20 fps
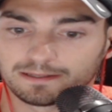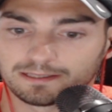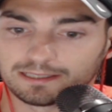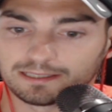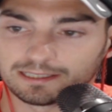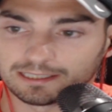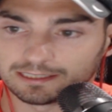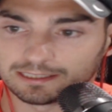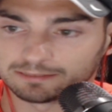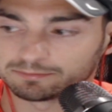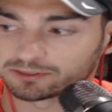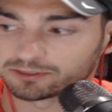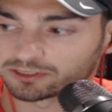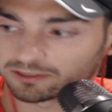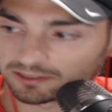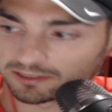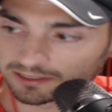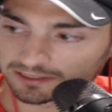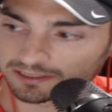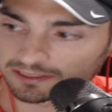So
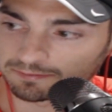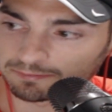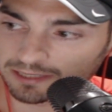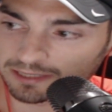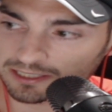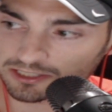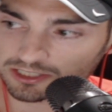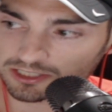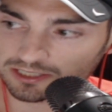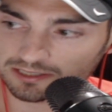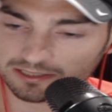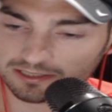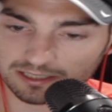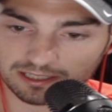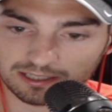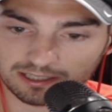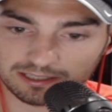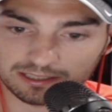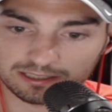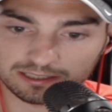the dimensions
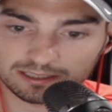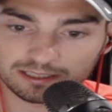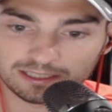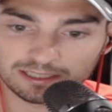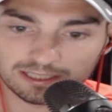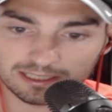on it,